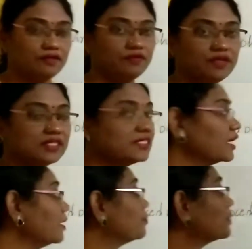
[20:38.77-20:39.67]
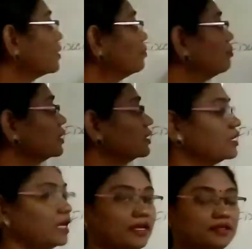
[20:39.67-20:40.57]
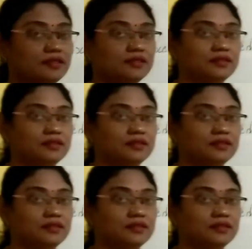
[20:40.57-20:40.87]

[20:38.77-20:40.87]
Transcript: we will say midnight.